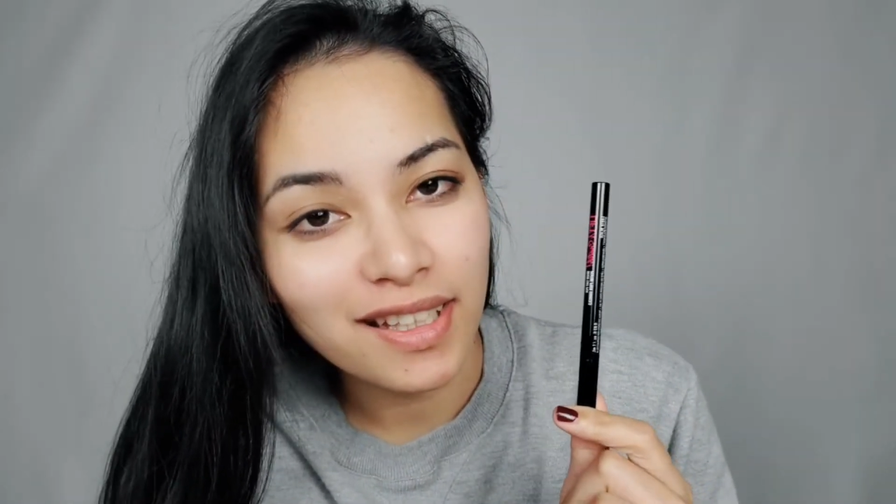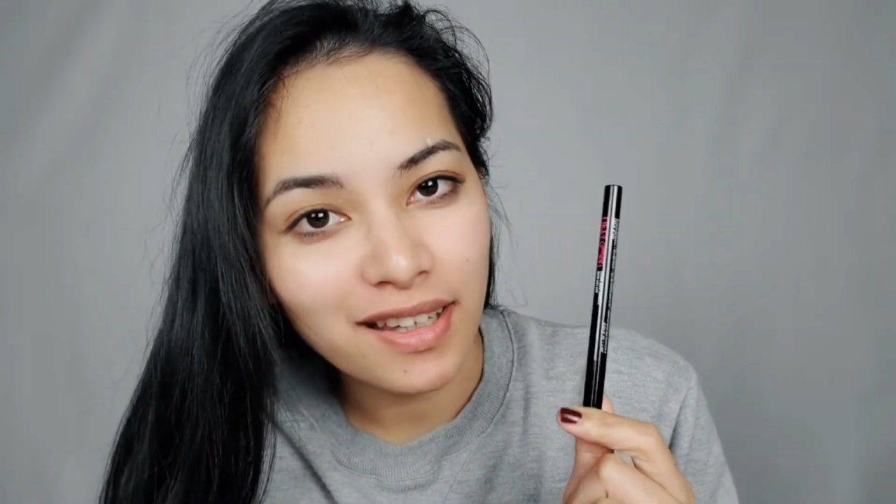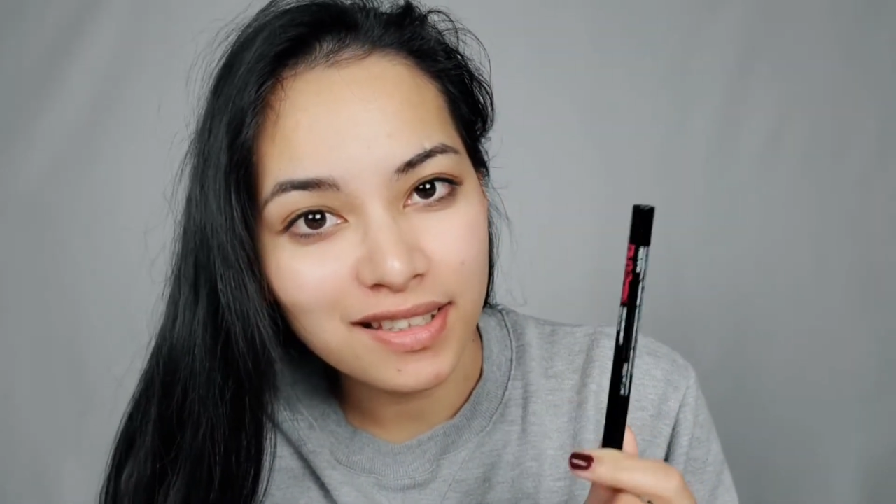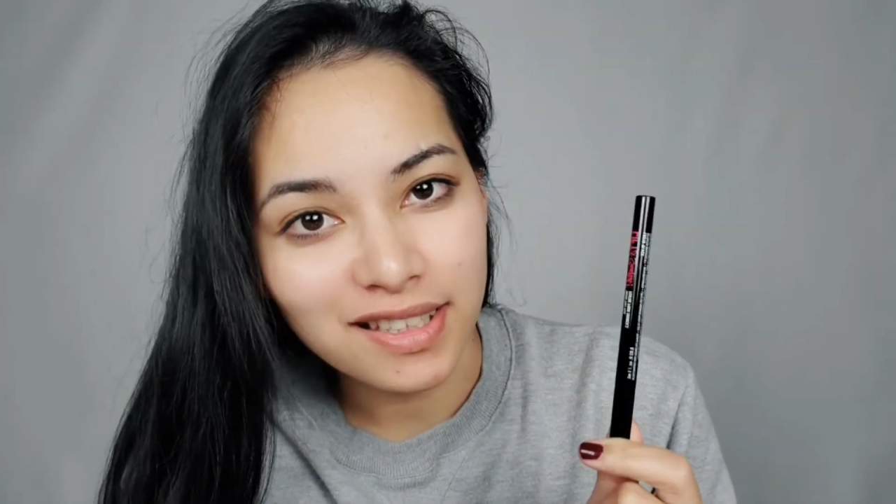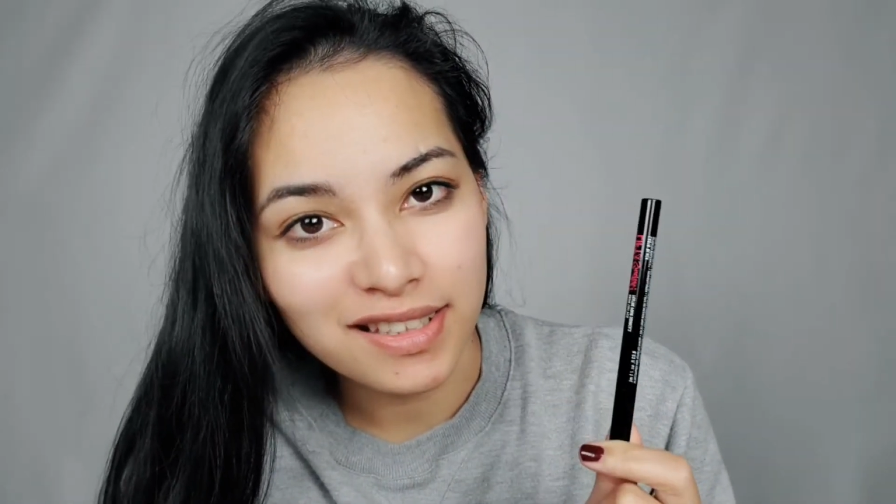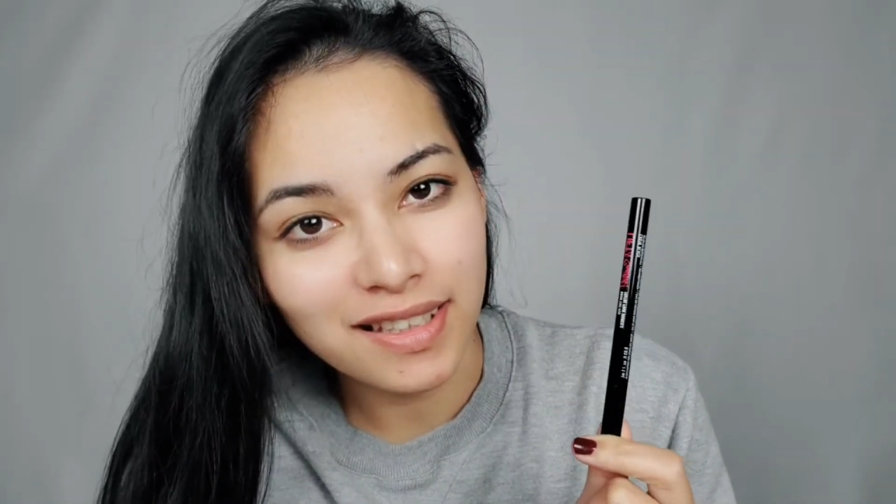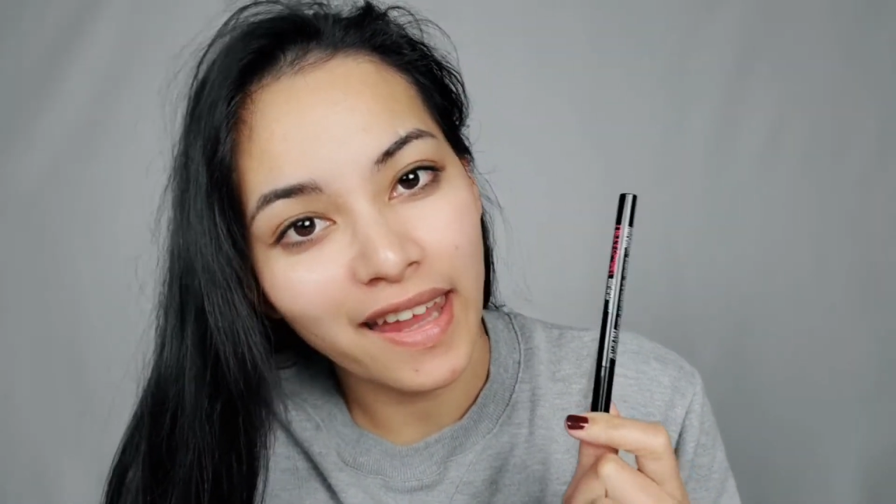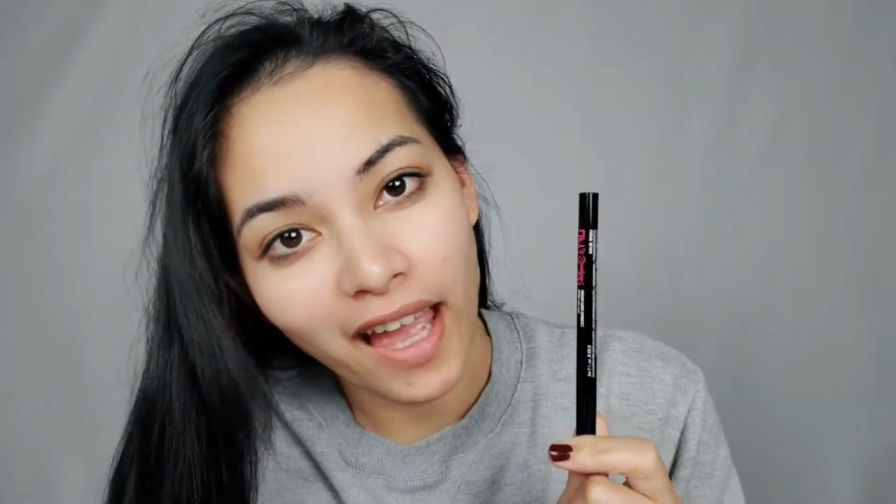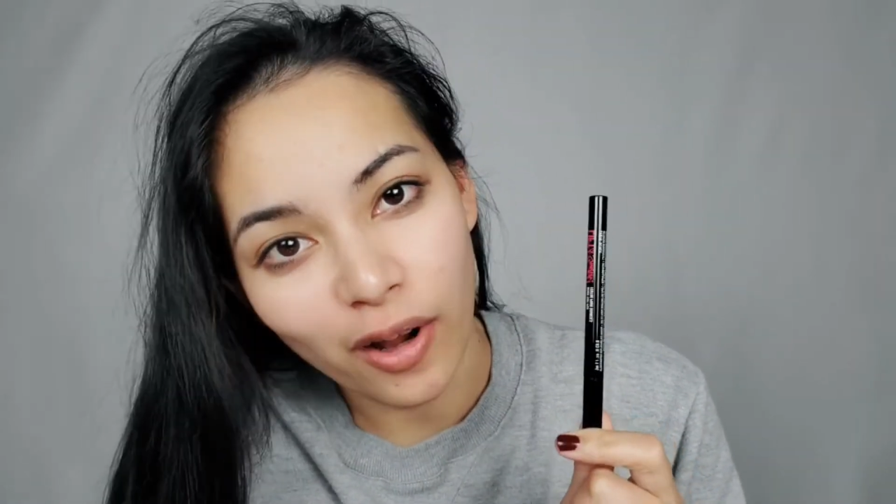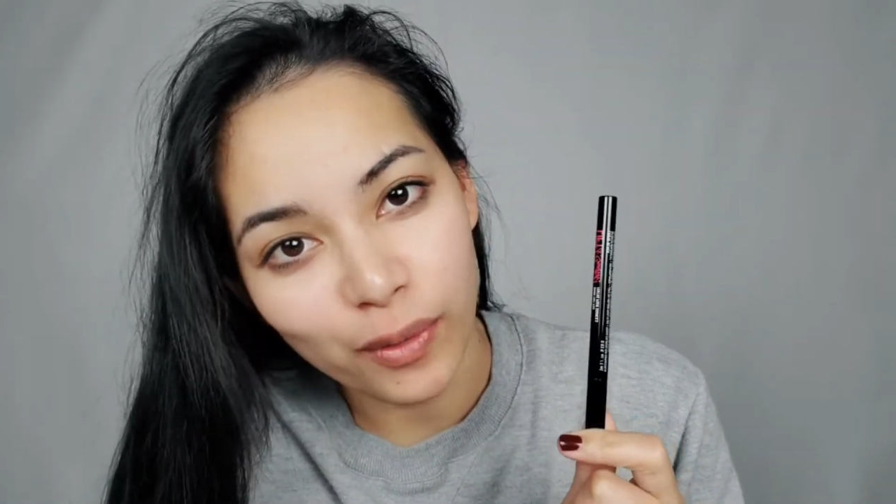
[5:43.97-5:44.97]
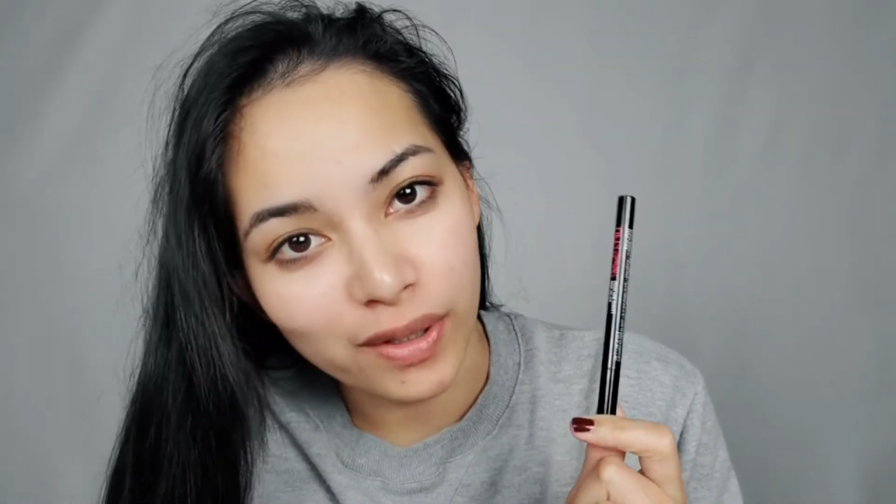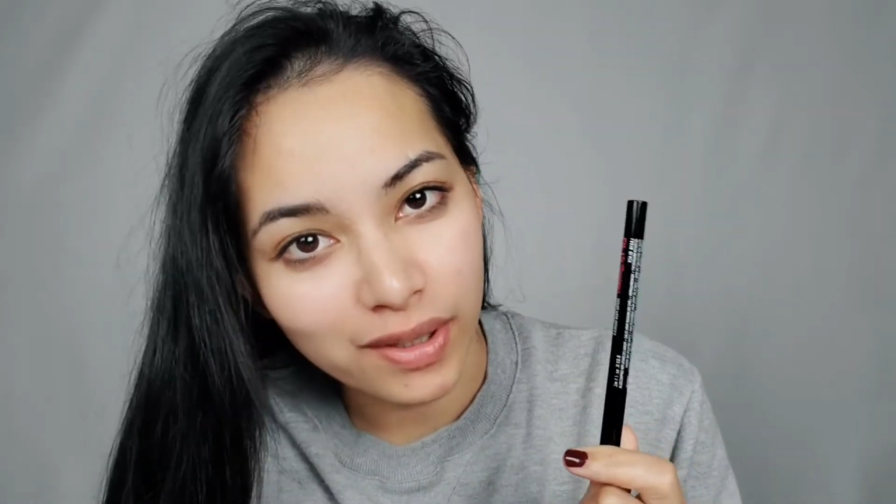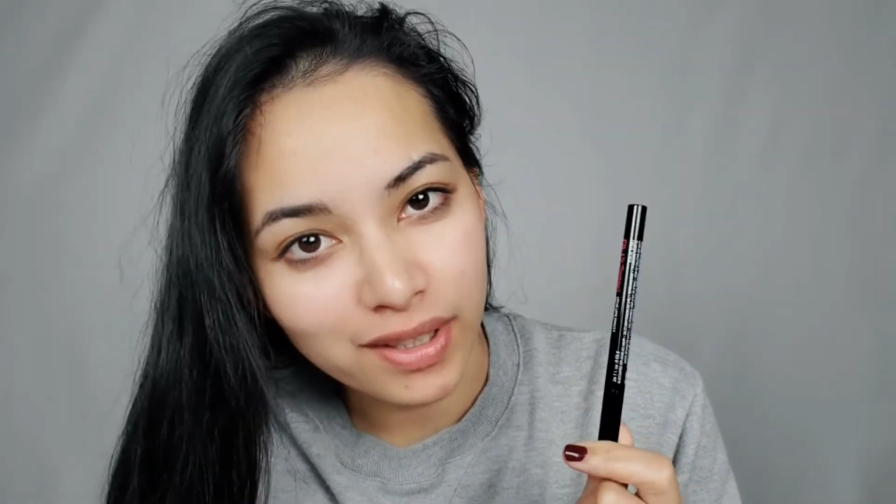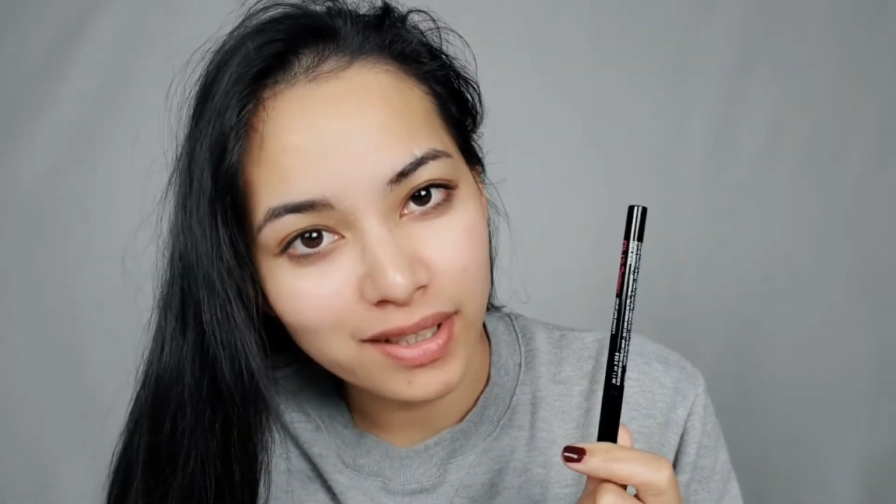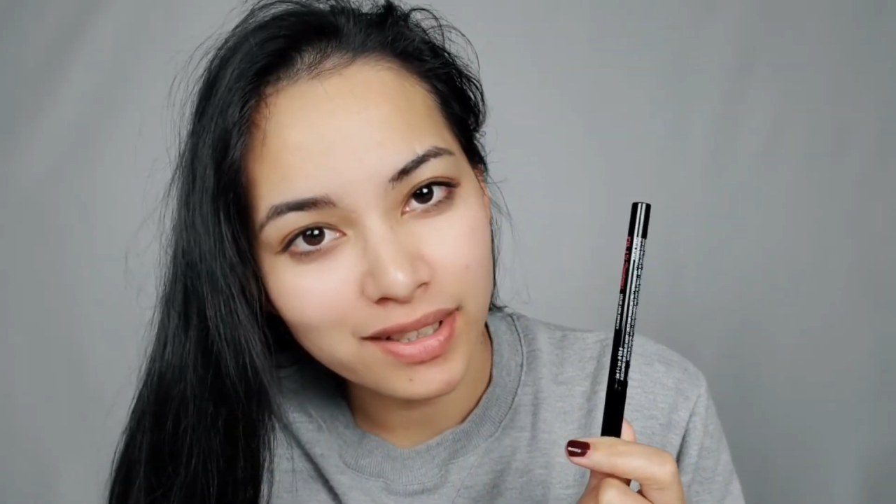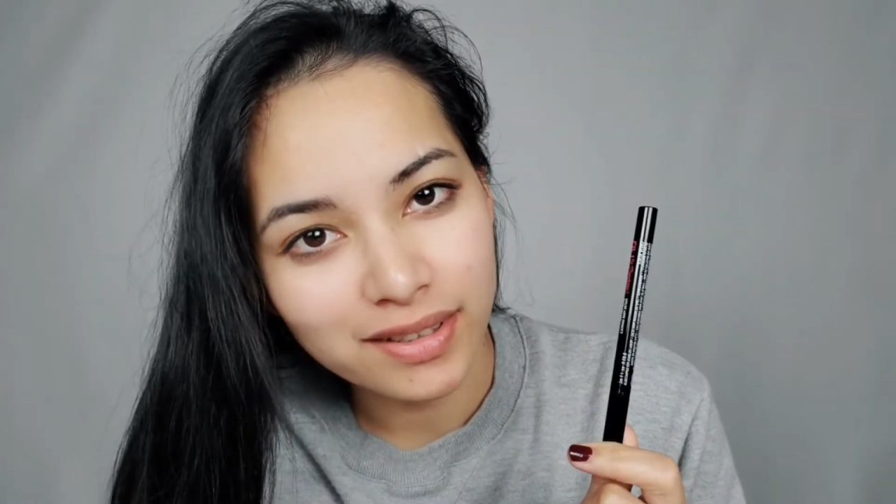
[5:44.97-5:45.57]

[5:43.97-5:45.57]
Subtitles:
the 16-hour look.